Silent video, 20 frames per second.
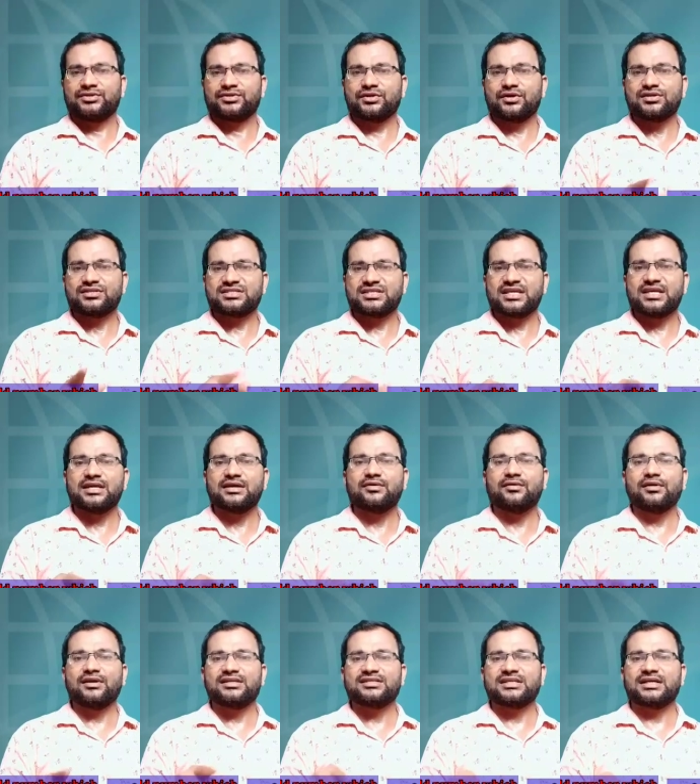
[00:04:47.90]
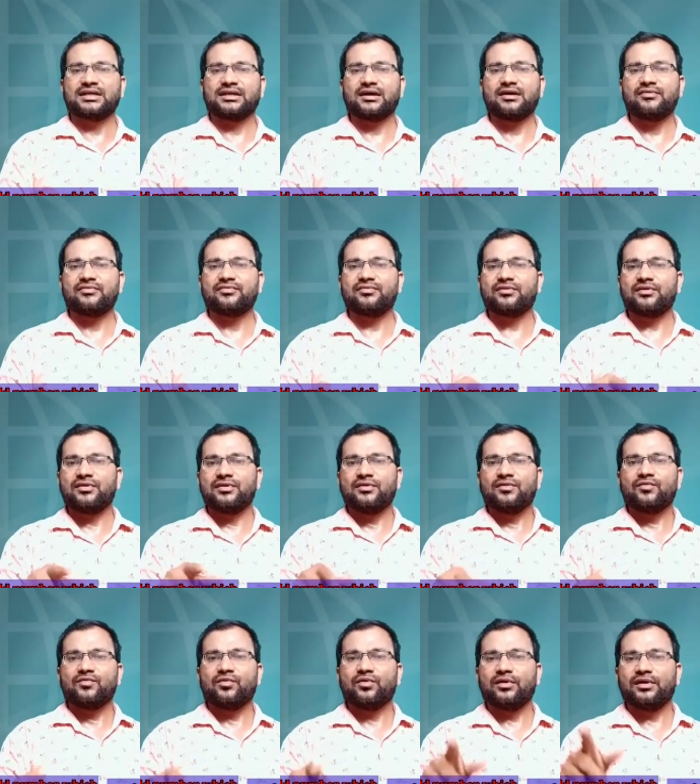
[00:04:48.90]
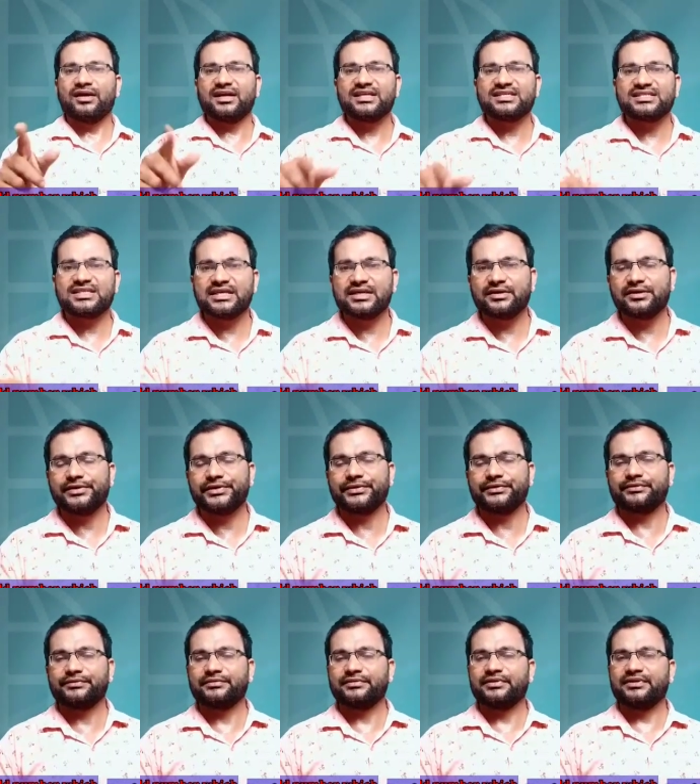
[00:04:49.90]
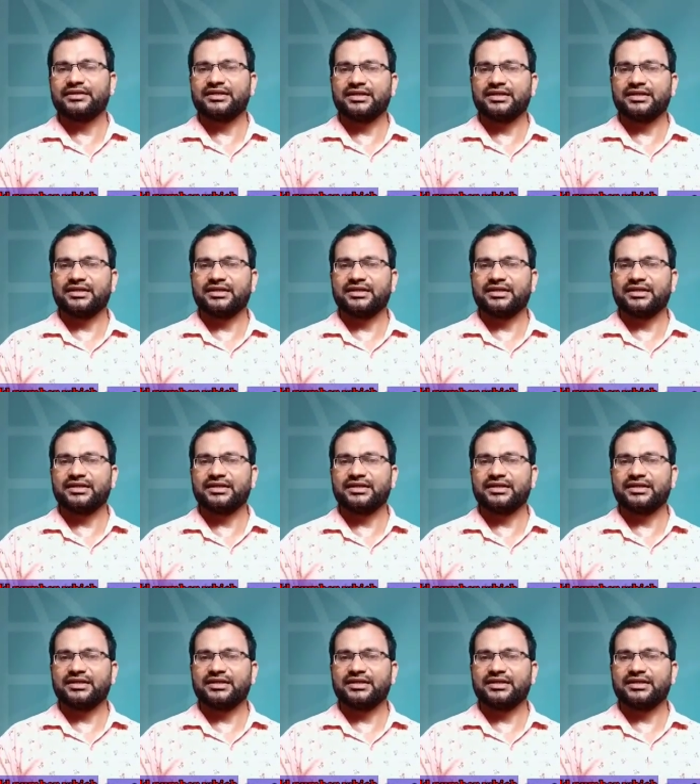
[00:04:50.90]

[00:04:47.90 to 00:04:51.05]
So C equal to set of only single 2.